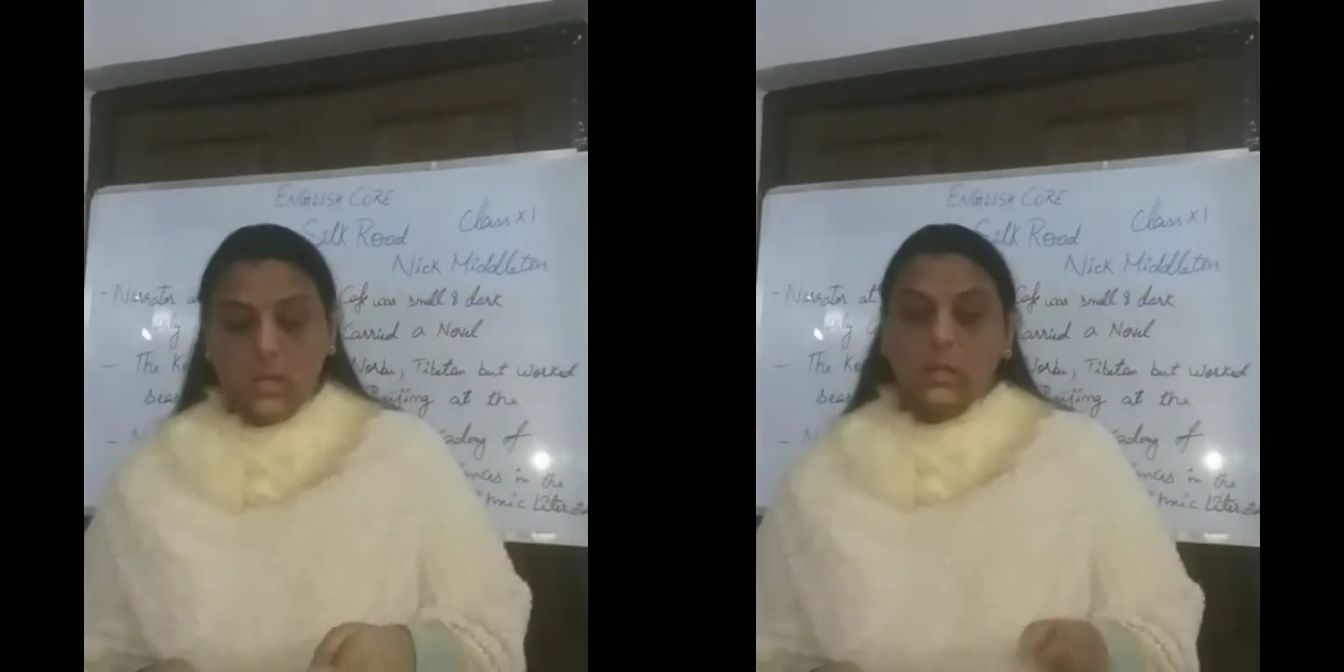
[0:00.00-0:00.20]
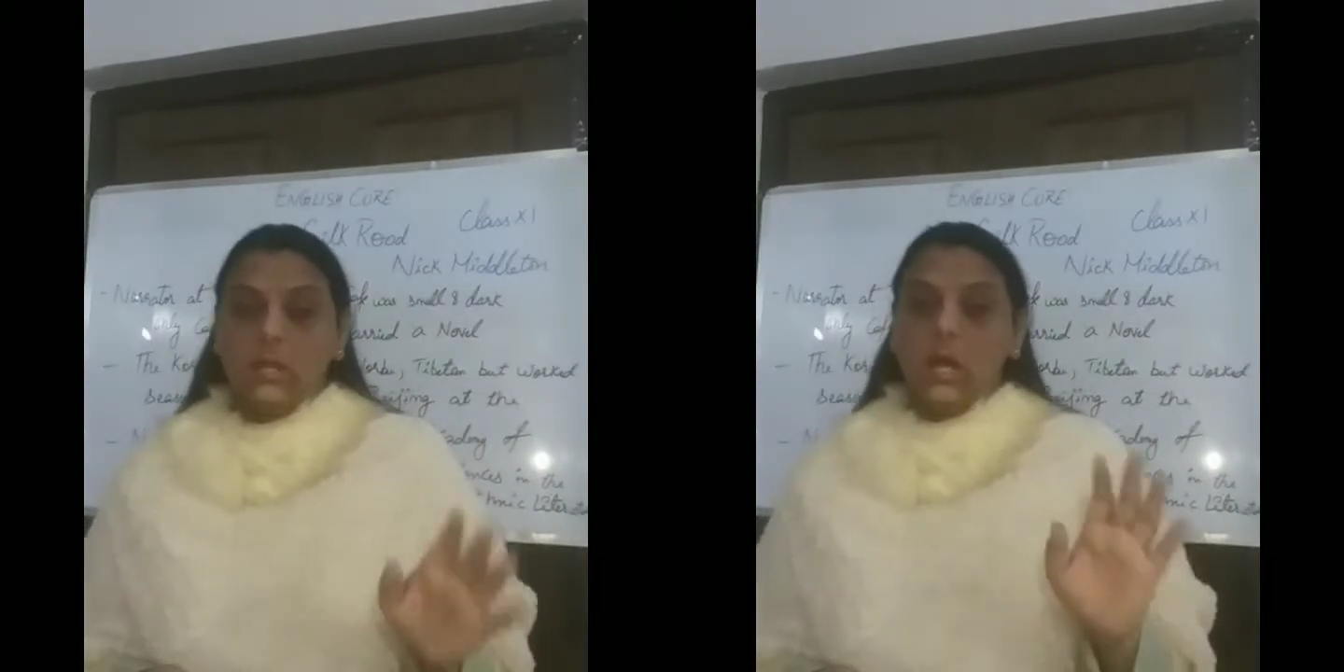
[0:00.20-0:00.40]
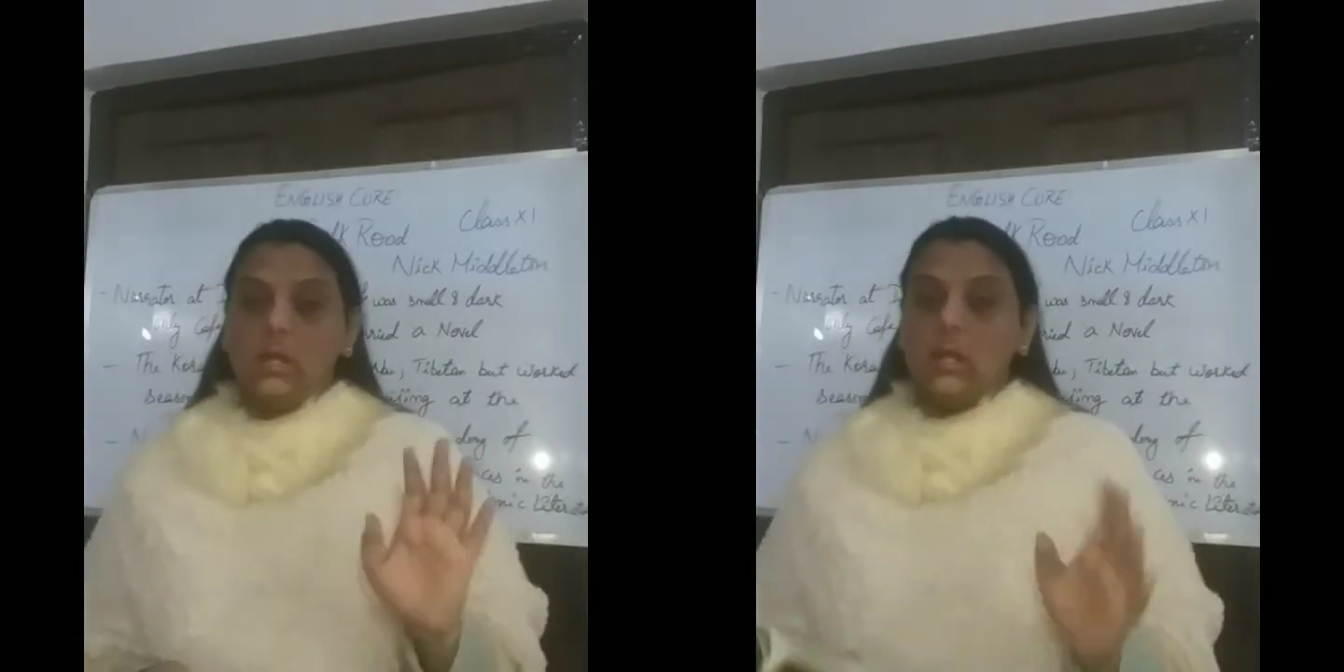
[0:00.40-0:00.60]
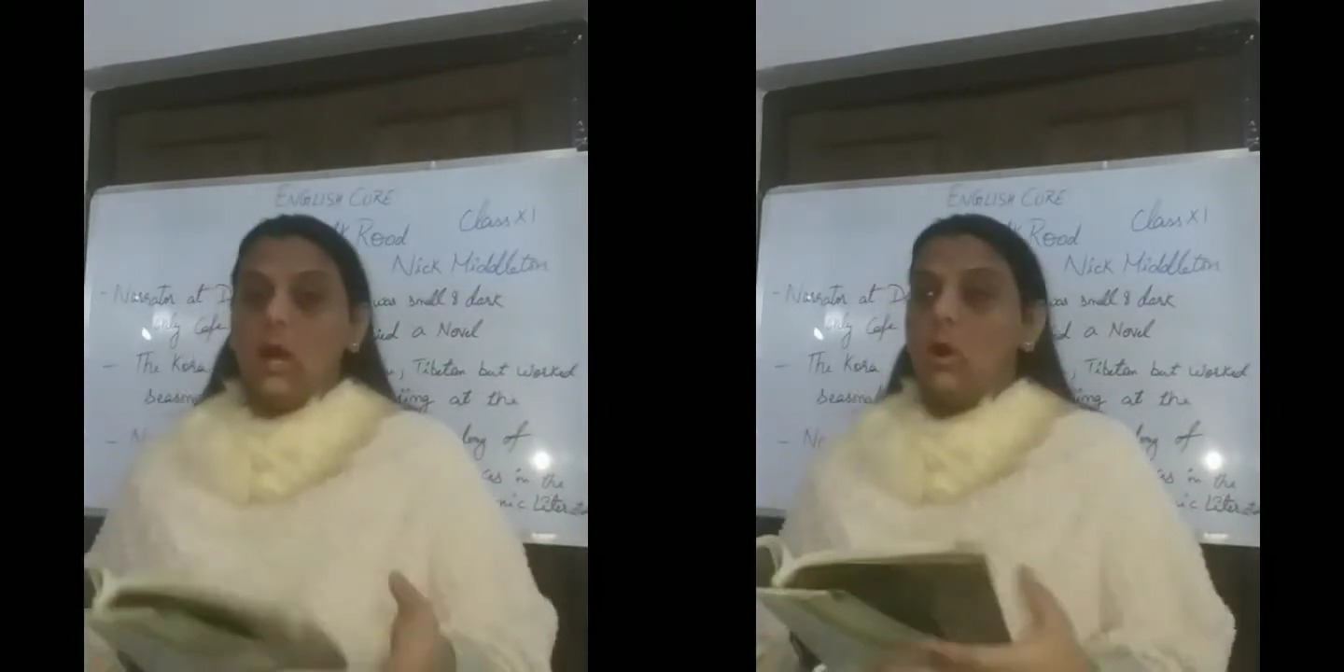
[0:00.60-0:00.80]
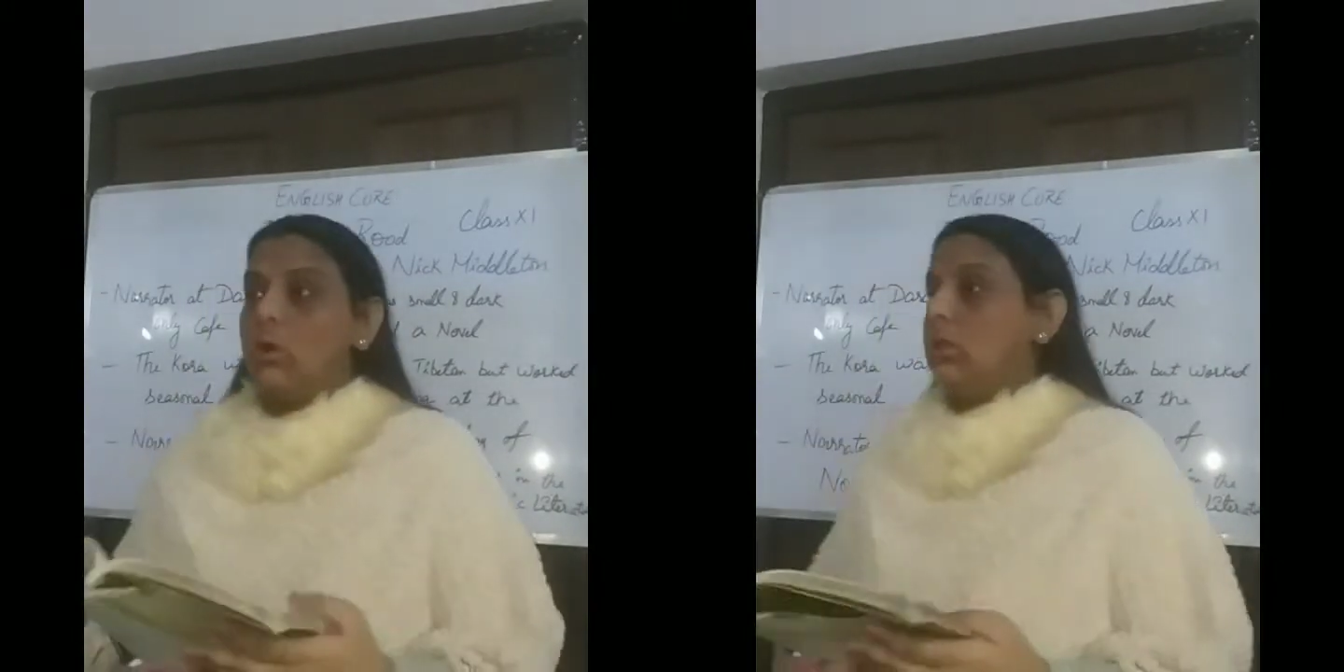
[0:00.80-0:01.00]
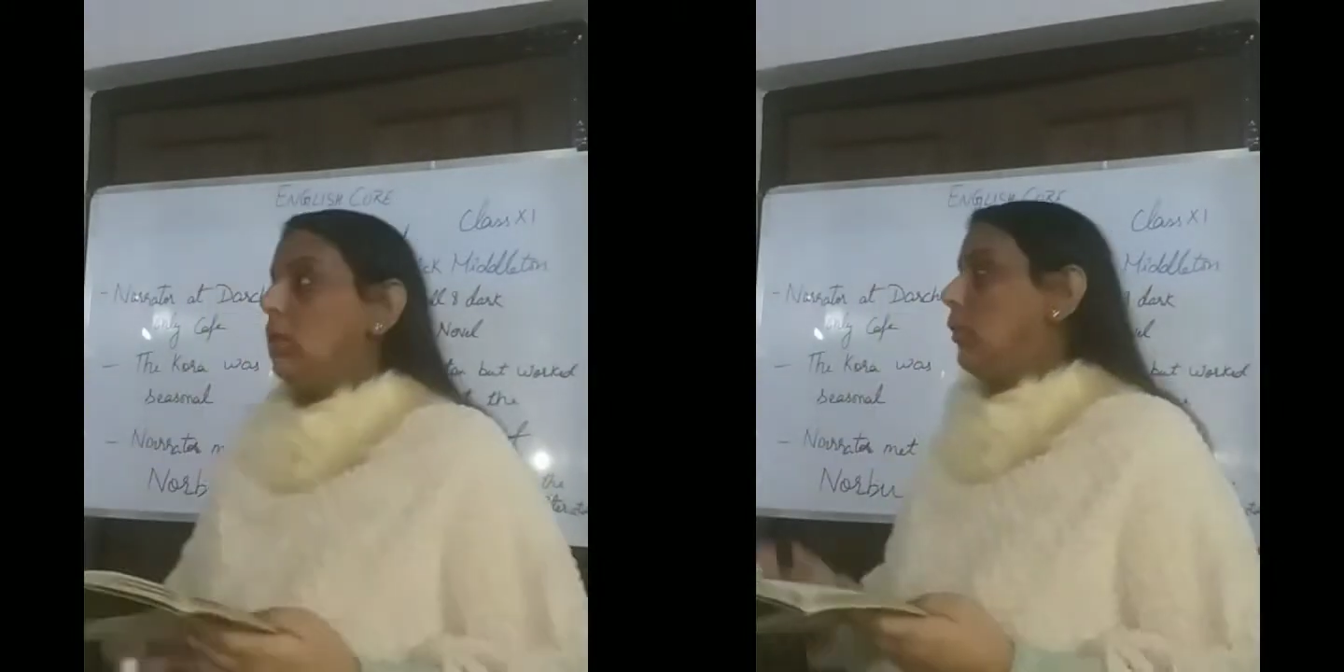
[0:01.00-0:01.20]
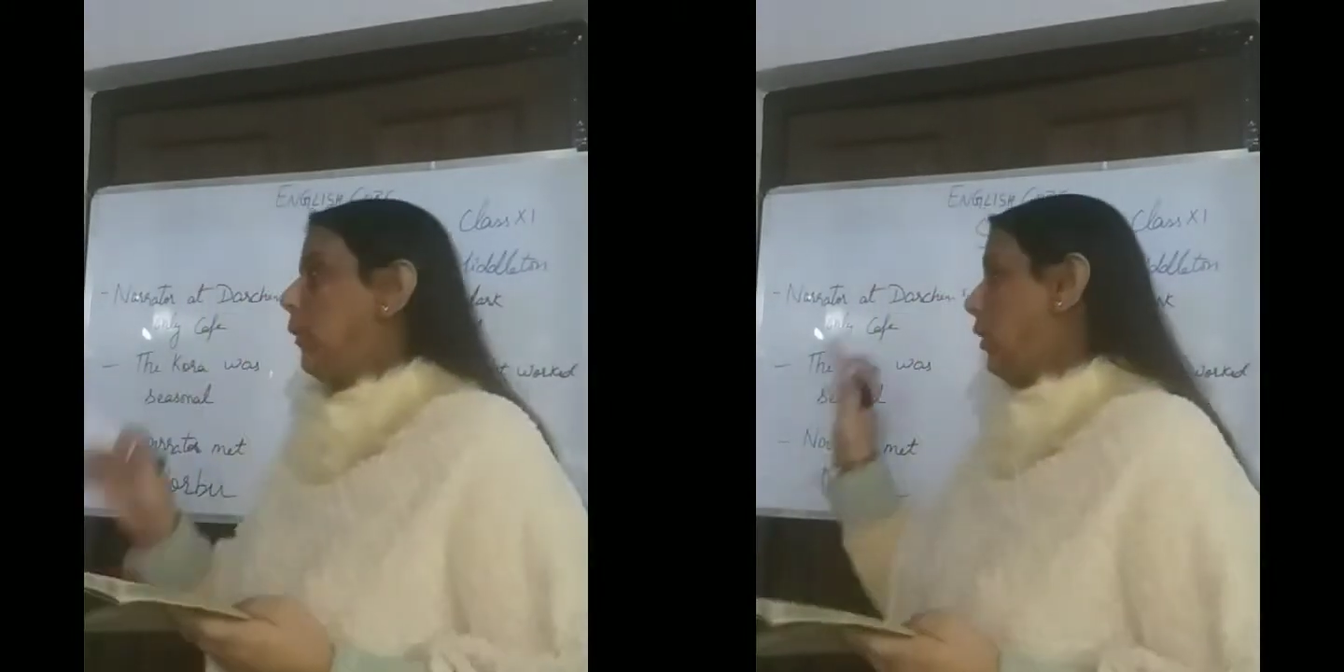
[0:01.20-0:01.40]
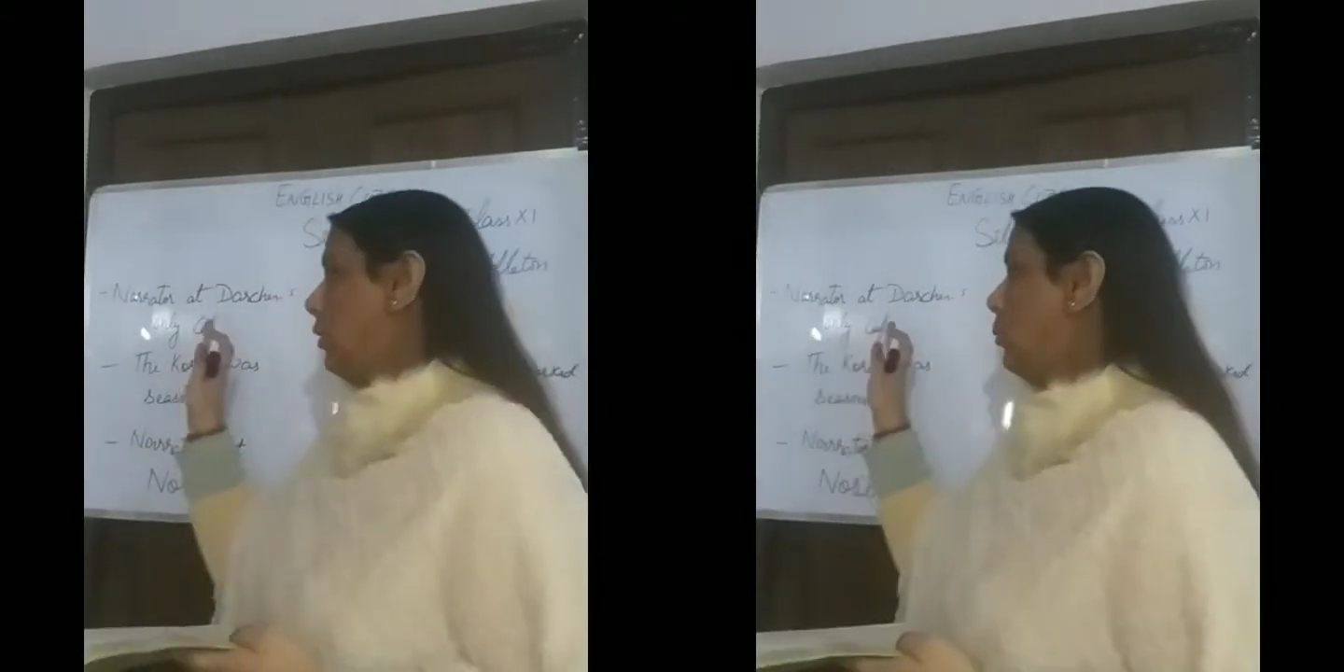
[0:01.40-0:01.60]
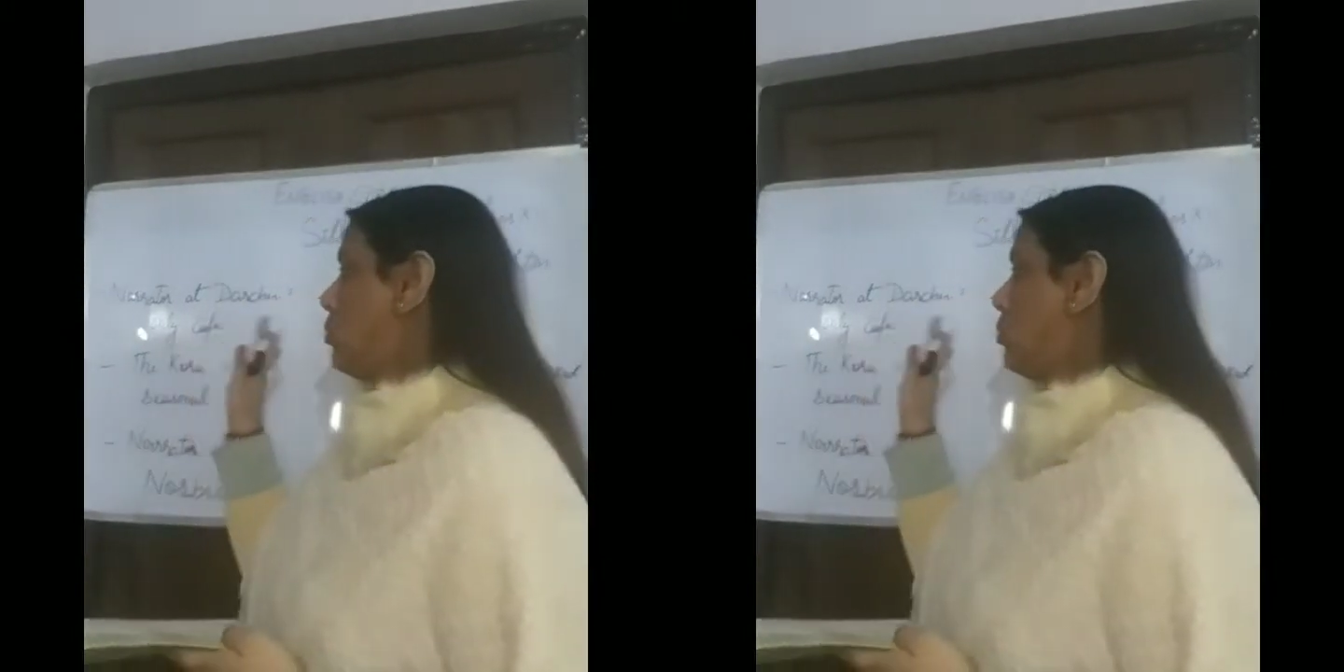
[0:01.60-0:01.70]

that how the narrator